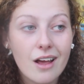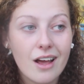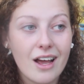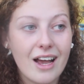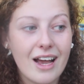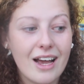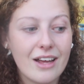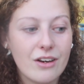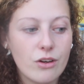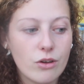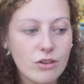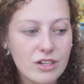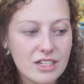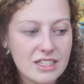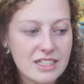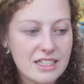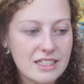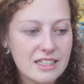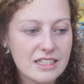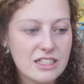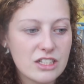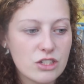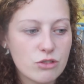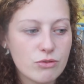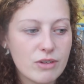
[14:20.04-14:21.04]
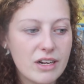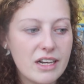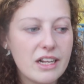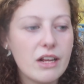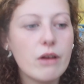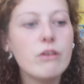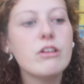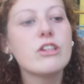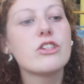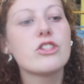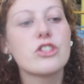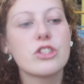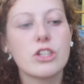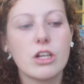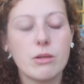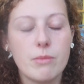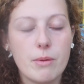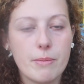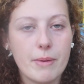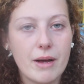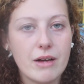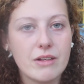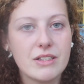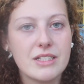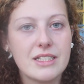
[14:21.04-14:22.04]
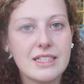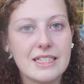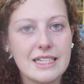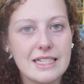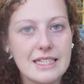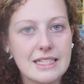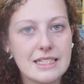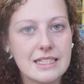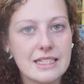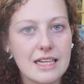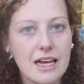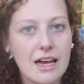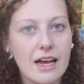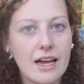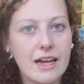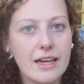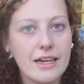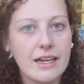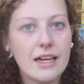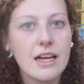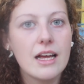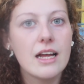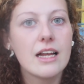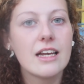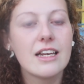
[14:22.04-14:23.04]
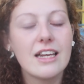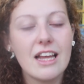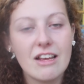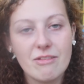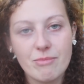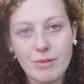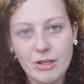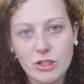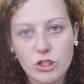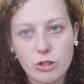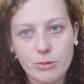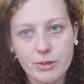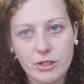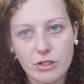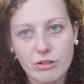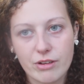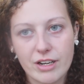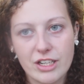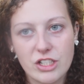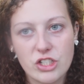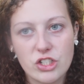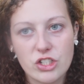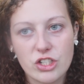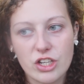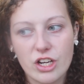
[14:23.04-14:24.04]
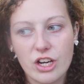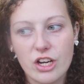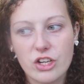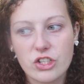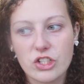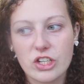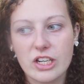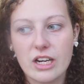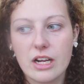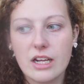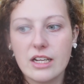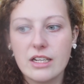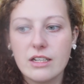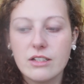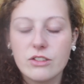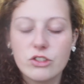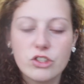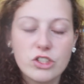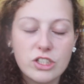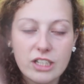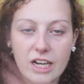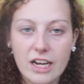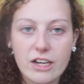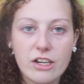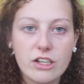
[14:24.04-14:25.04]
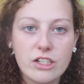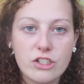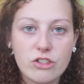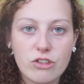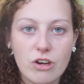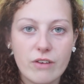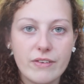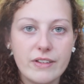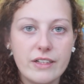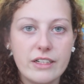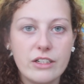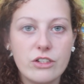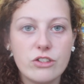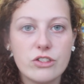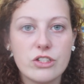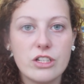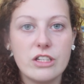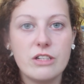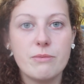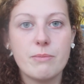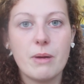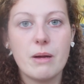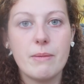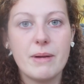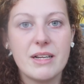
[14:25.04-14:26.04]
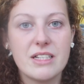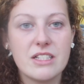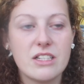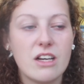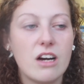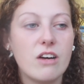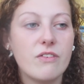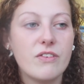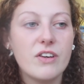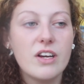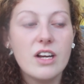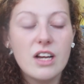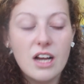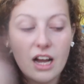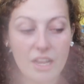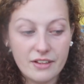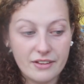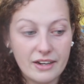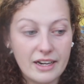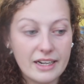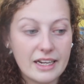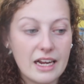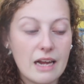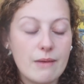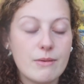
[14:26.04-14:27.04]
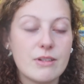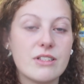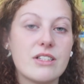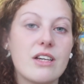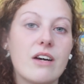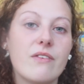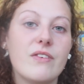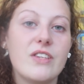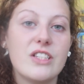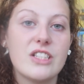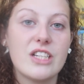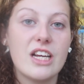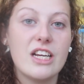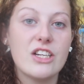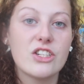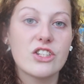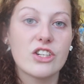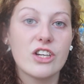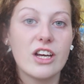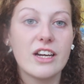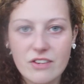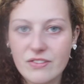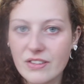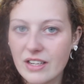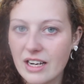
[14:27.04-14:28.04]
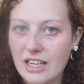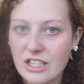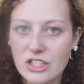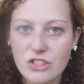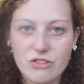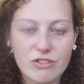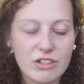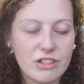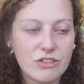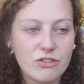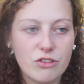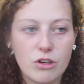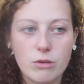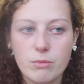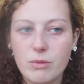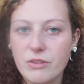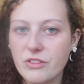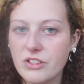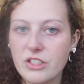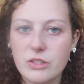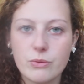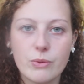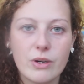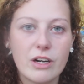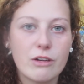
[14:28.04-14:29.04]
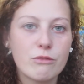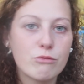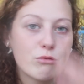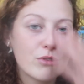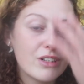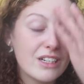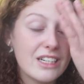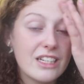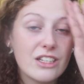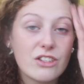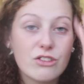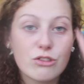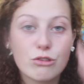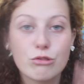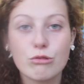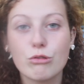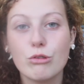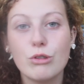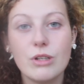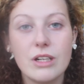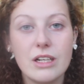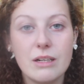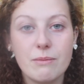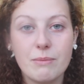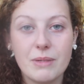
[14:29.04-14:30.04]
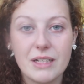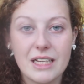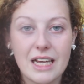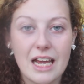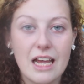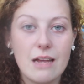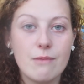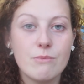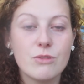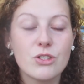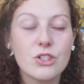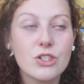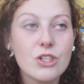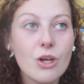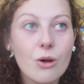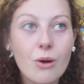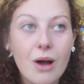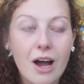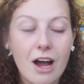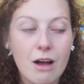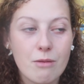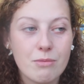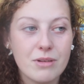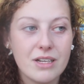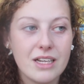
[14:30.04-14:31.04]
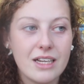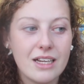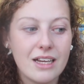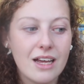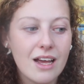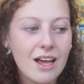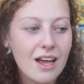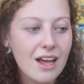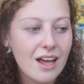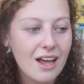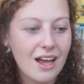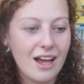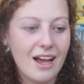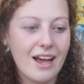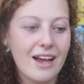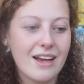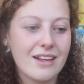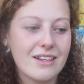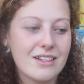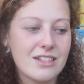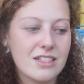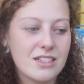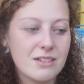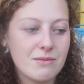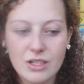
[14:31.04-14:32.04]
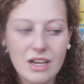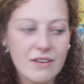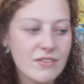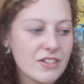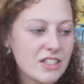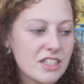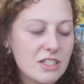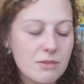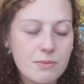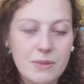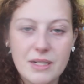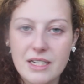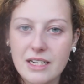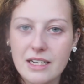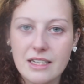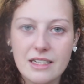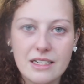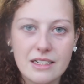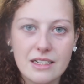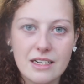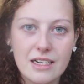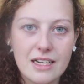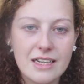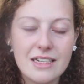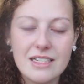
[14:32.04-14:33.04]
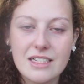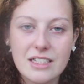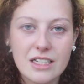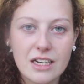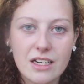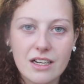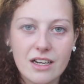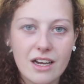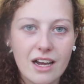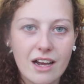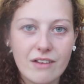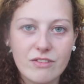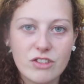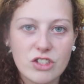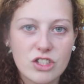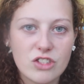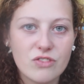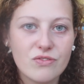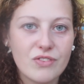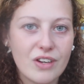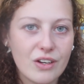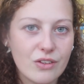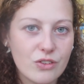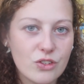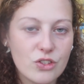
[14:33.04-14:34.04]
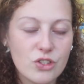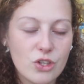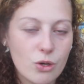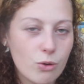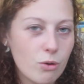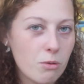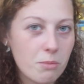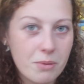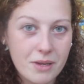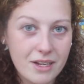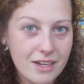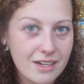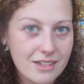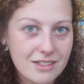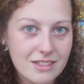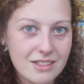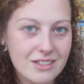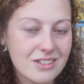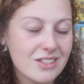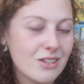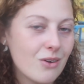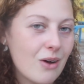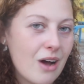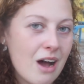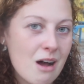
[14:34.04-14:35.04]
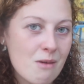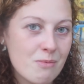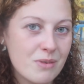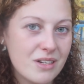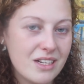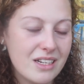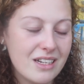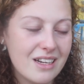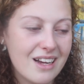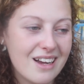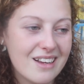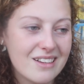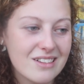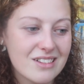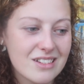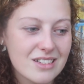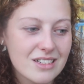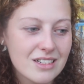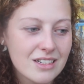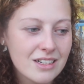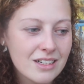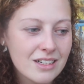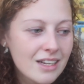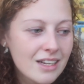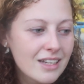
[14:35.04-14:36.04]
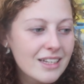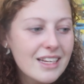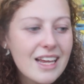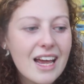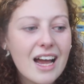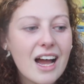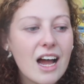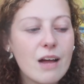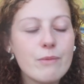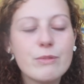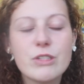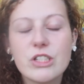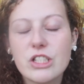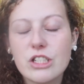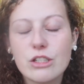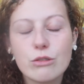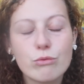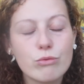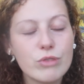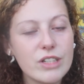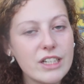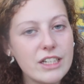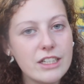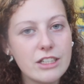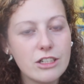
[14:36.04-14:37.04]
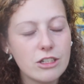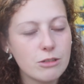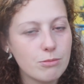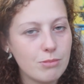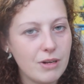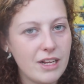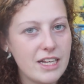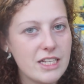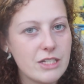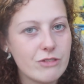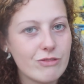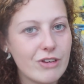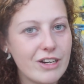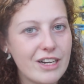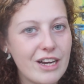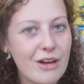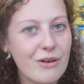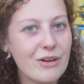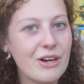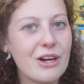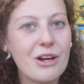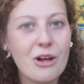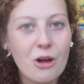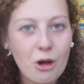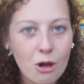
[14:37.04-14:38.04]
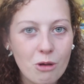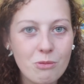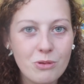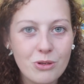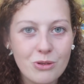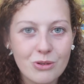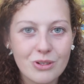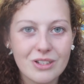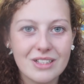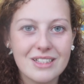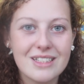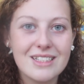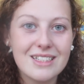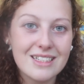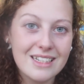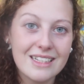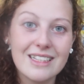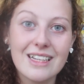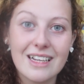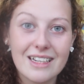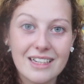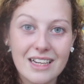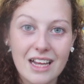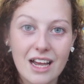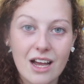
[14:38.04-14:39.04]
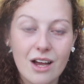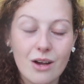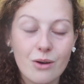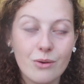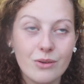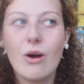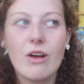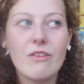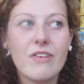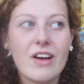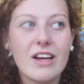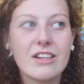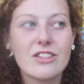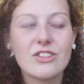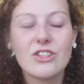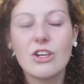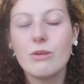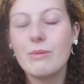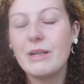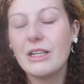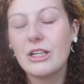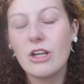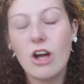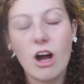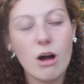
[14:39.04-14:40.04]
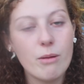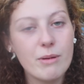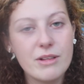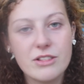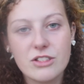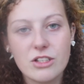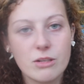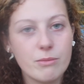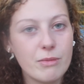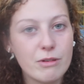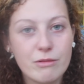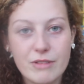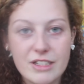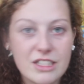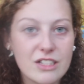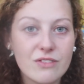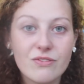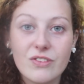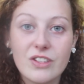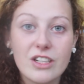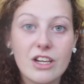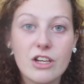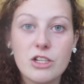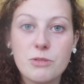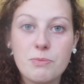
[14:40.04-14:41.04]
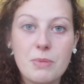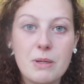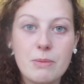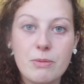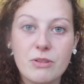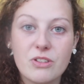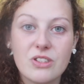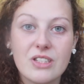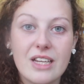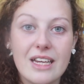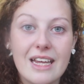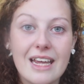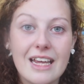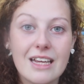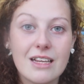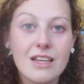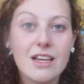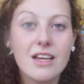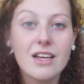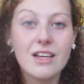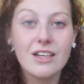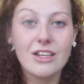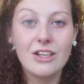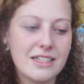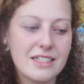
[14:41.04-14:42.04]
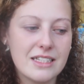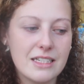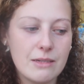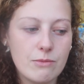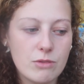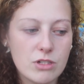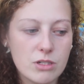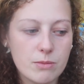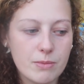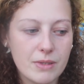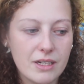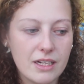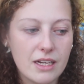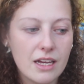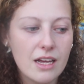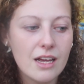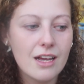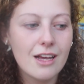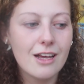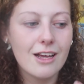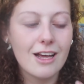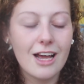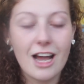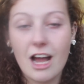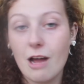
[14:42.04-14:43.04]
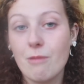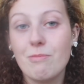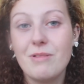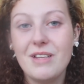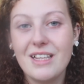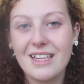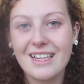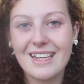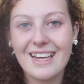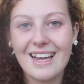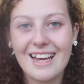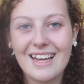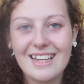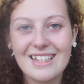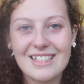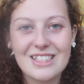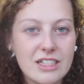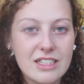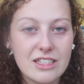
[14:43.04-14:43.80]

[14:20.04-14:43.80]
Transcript: And honestly, this has really only just come about since I left my job in Christchurch and I started traveling New Zealand by myself, and then I came to Southeast Asia. Over the last 3 to 4 months is when I've really truly became so happy, and ever since being in India I've just felt so at peace and so happy, and yeah, I'm just in a really good place right now, and I hope you can see that now. I've had so many comments on my recent videos, people saying I seem to be happy again.